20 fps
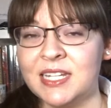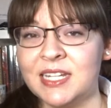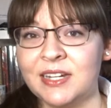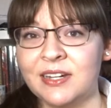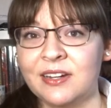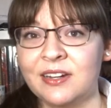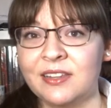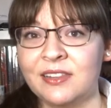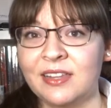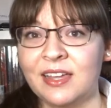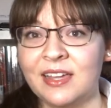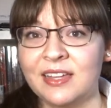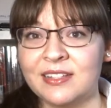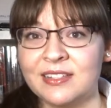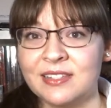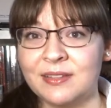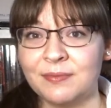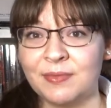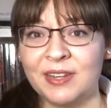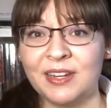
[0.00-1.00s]
here
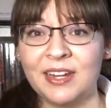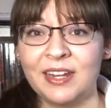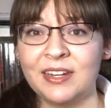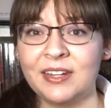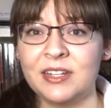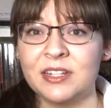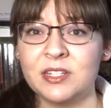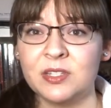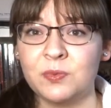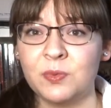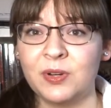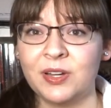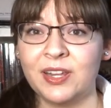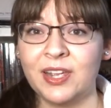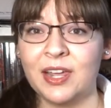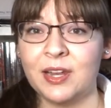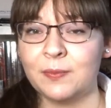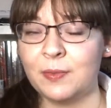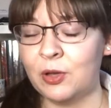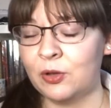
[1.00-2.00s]
that some Canadians would
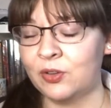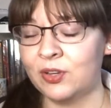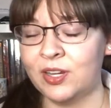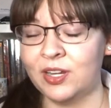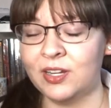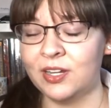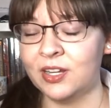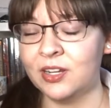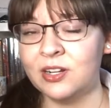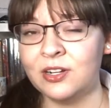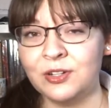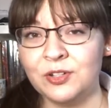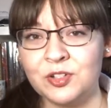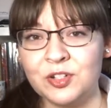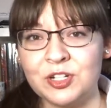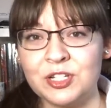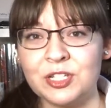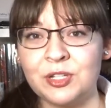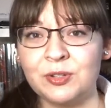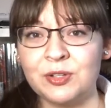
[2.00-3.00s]
get about Canadian
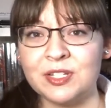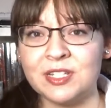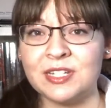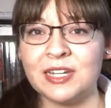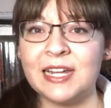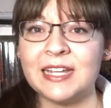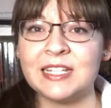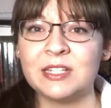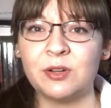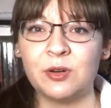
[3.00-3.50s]
culture, so it's nice.